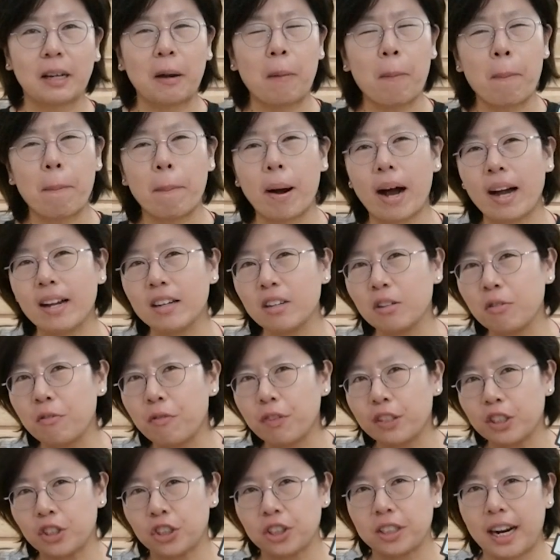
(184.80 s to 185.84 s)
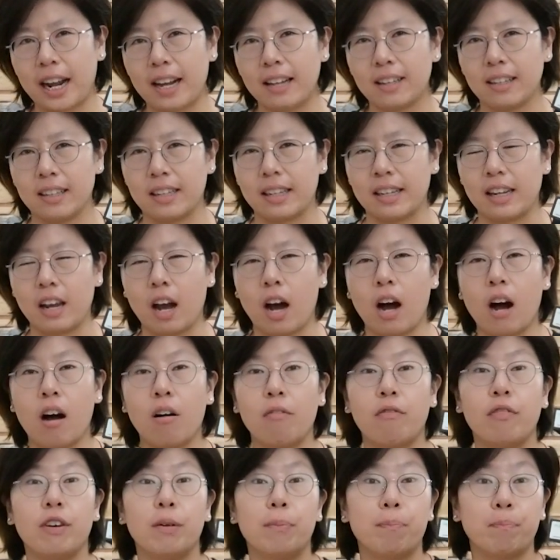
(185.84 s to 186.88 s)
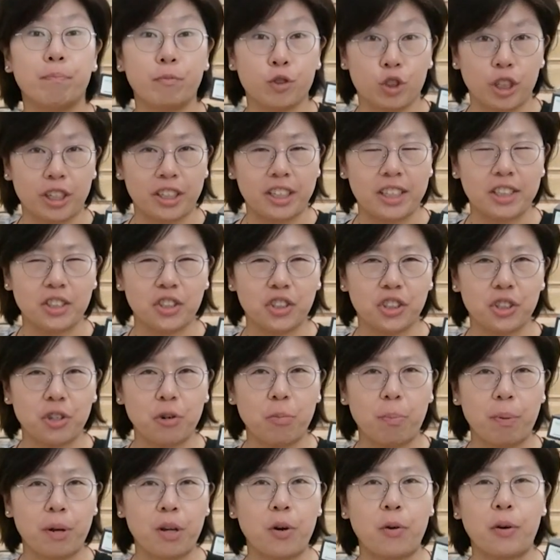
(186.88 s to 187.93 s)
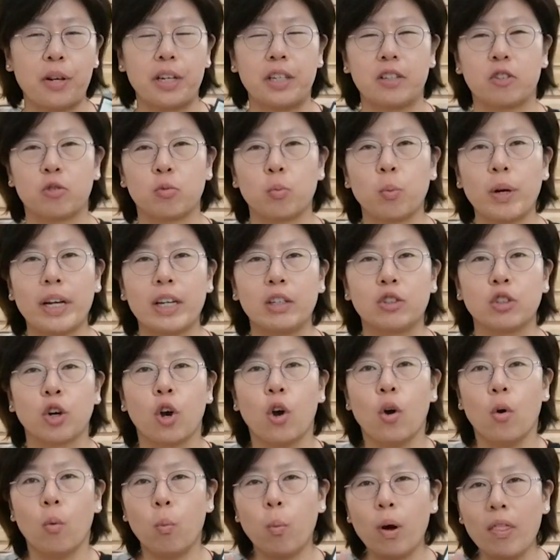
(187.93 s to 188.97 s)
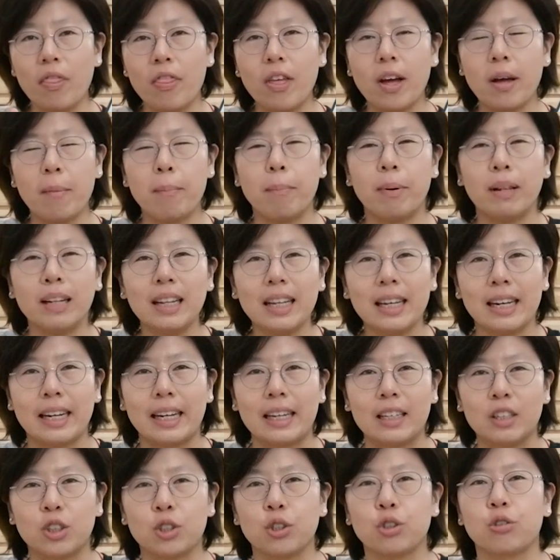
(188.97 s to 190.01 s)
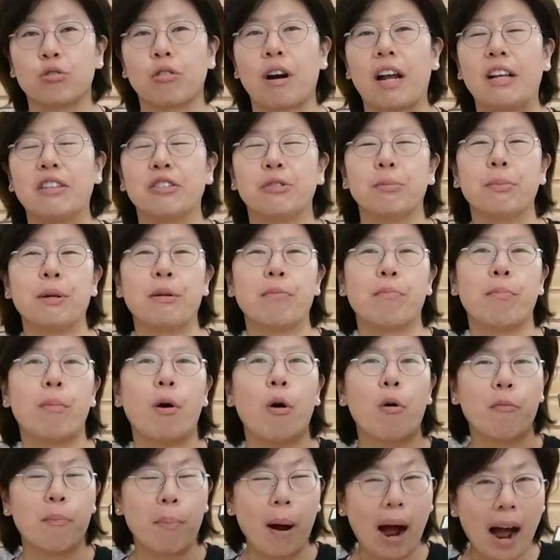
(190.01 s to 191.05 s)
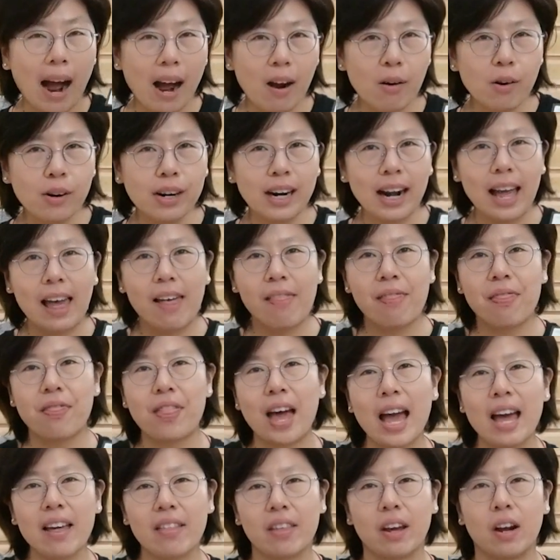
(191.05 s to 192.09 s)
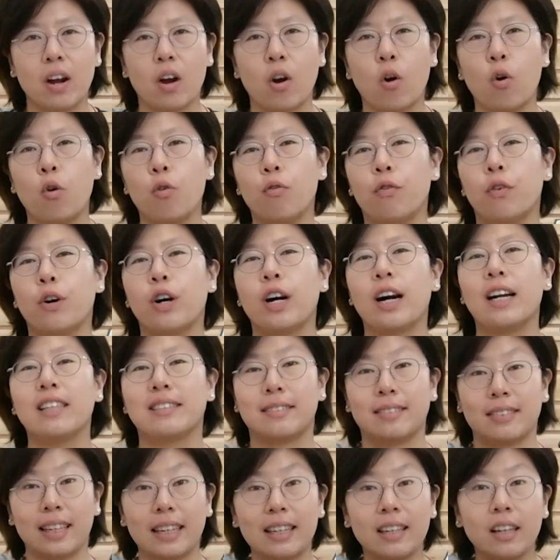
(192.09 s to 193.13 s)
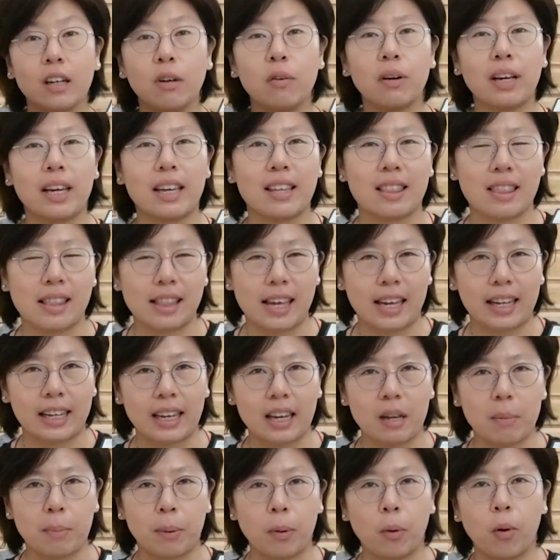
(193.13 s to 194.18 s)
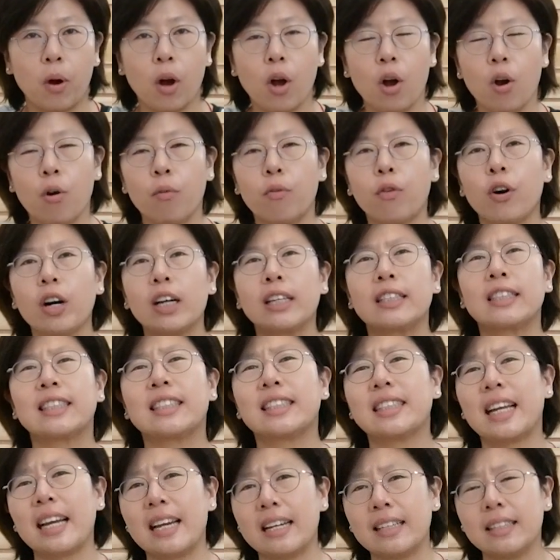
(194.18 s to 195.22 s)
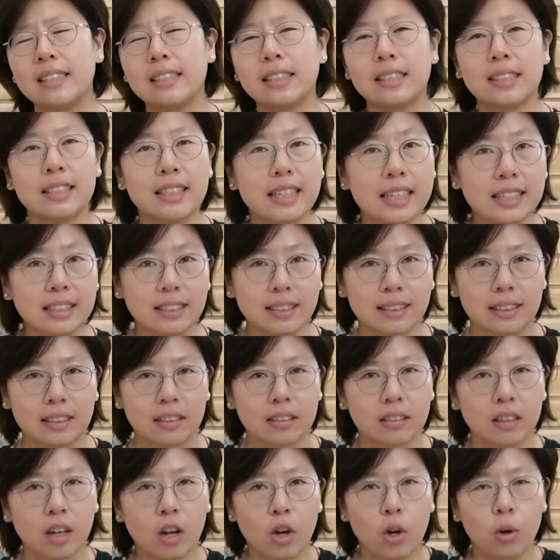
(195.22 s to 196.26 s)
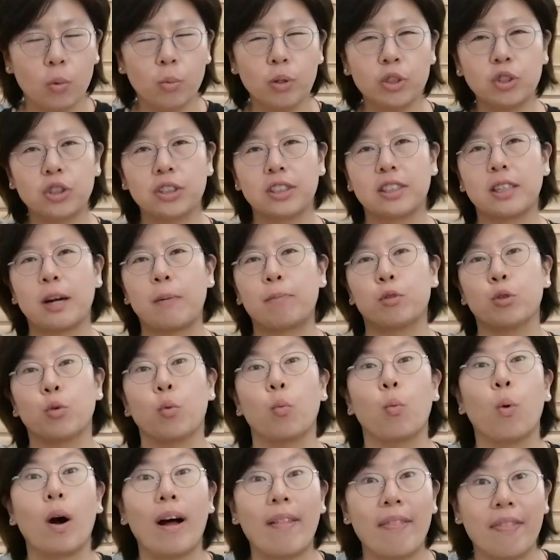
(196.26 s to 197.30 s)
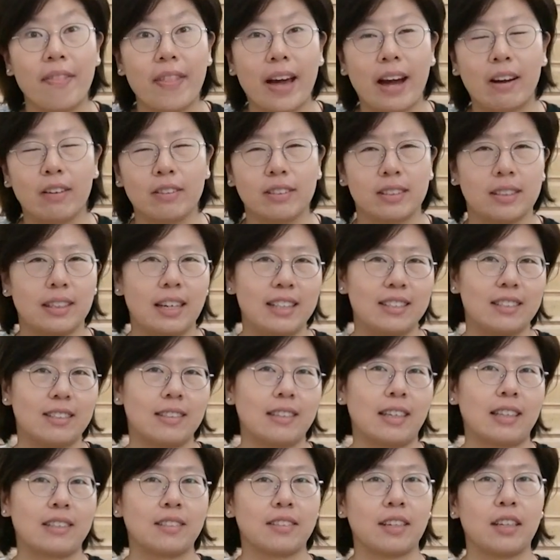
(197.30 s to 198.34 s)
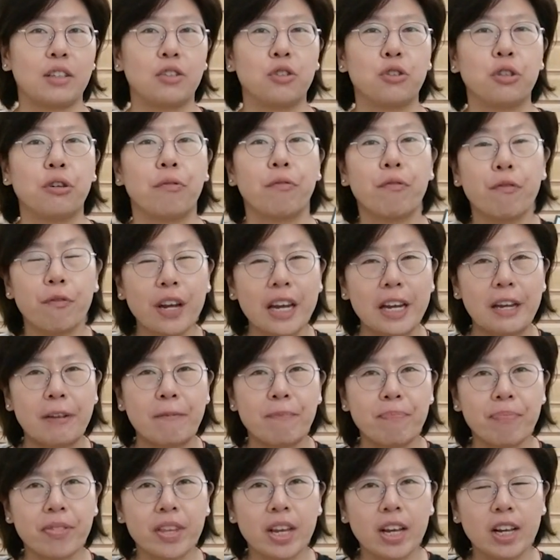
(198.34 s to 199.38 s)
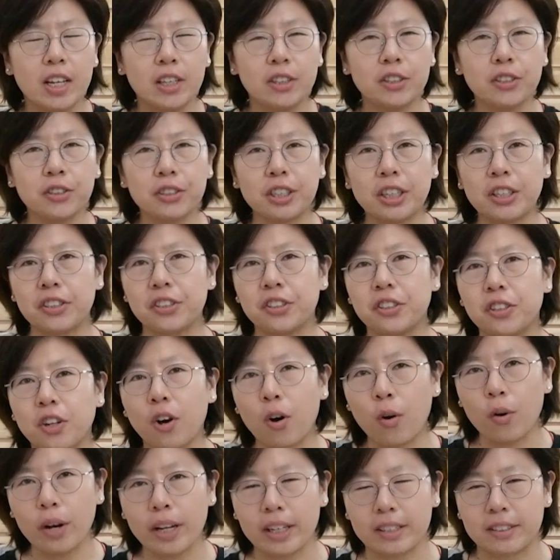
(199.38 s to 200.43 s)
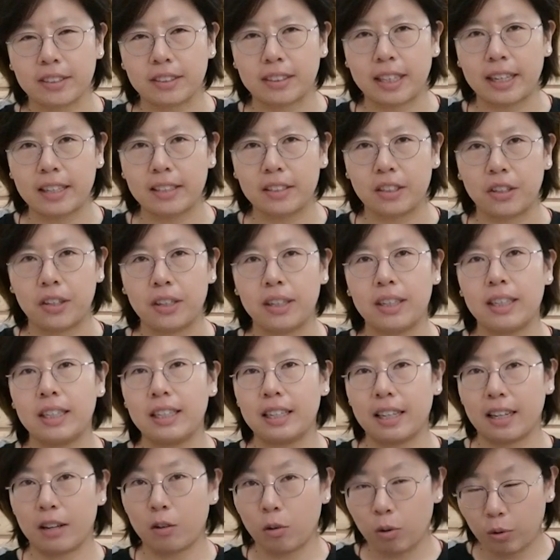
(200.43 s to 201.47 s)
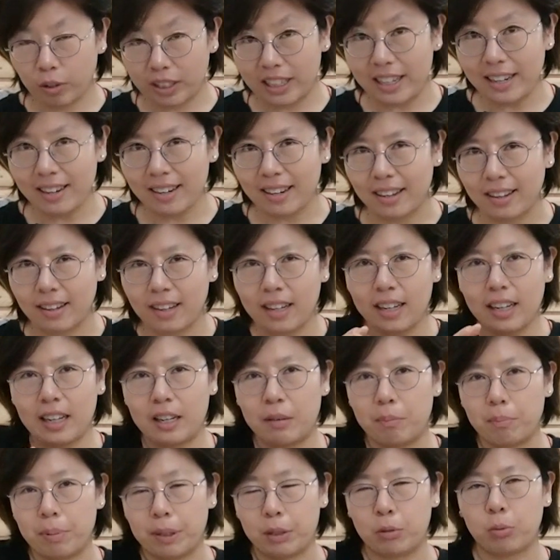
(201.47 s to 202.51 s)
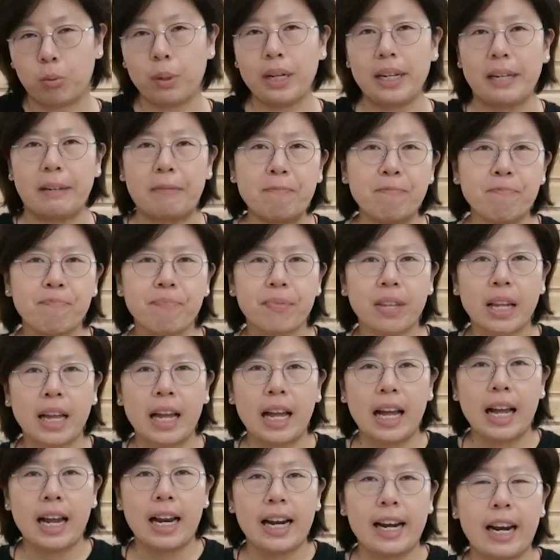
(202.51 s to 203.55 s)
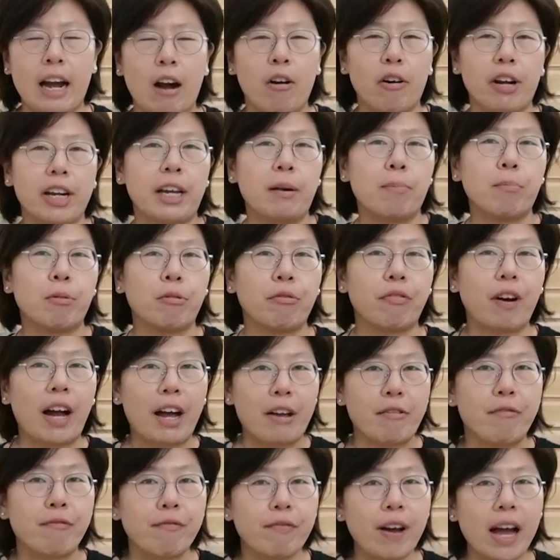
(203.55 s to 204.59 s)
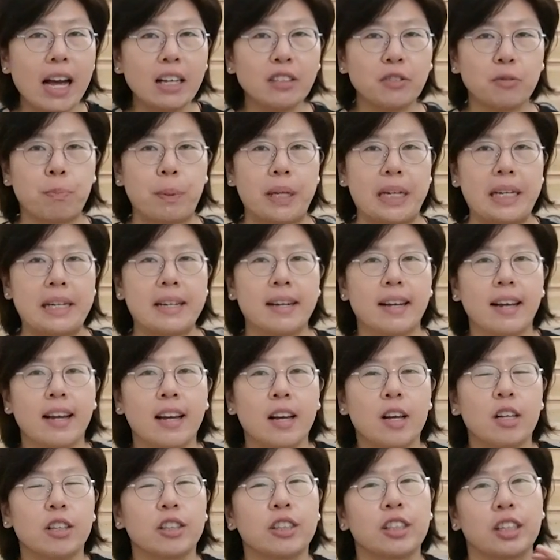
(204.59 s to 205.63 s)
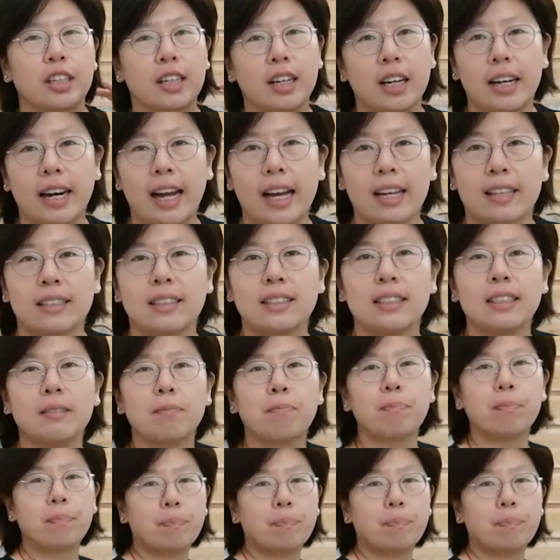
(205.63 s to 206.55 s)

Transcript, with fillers: that combines the functionality of a traditional PoE switch with the ability to transmit both power and data over a single Ethernet cable for extended distance, which is up to 1,600 feet so there's no extended needed in between. Now it can provide fast speed. The connected